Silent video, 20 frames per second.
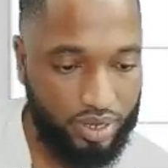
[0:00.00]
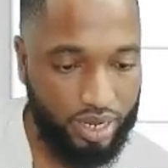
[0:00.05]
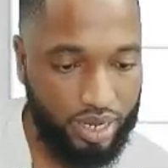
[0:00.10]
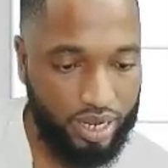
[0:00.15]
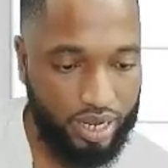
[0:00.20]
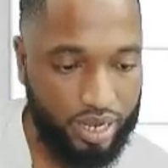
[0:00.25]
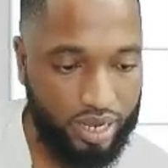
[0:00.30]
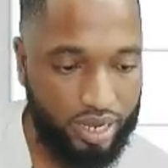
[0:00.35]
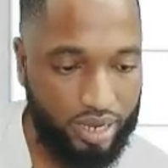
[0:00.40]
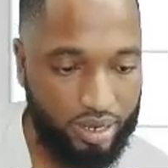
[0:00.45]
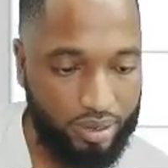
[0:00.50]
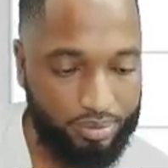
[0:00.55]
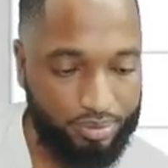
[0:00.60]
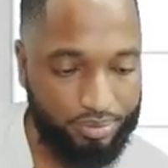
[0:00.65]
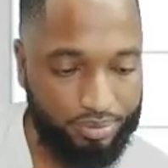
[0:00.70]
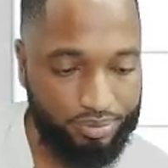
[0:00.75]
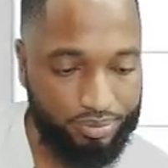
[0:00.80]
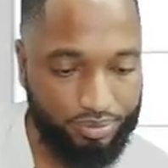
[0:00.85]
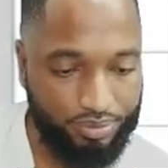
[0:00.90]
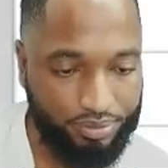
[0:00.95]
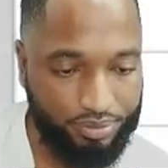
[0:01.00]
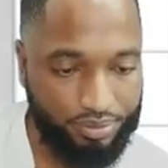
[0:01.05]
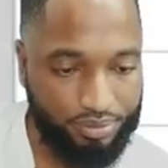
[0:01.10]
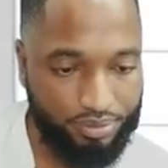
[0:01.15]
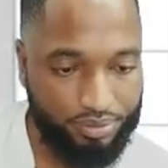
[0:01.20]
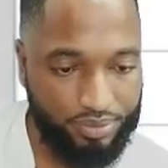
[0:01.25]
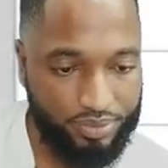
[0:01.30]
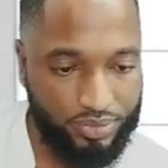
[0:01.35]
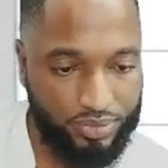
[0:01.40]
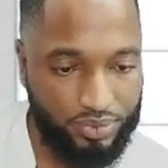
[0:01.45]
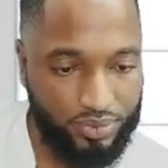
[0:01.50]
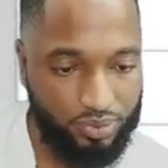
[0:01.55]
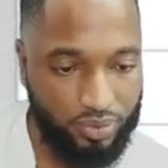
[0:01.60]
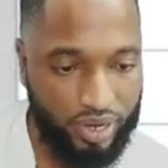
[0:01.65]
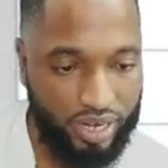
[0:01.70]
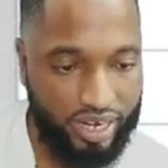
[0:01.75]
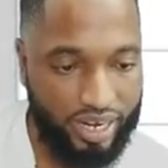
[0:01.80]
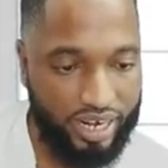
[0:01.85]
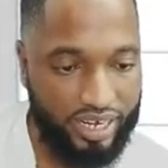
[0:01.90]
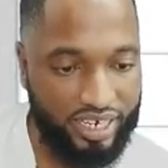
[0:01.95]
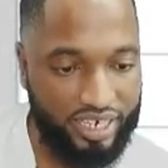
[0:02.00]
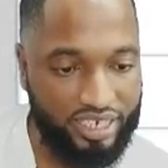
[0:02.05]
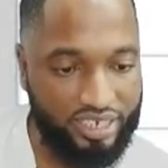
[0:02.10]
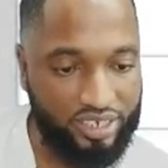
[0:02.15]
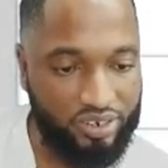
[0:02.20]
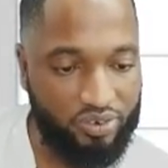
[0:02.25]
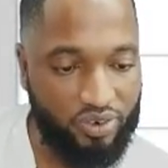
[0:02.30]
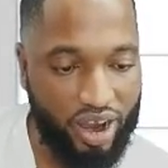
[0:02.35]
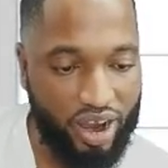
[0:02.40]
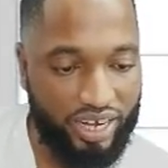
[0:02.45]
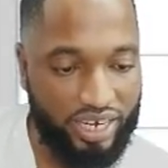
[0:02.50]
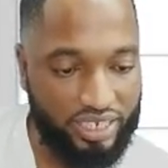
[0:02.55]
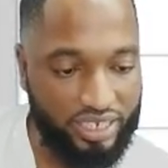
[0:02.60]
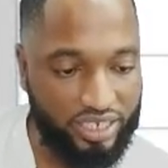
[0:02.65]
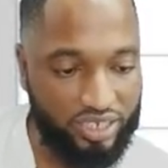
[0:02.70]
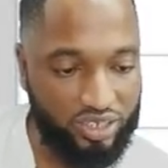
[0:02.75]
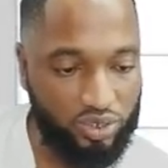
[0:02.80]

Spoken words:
well then you need to write this in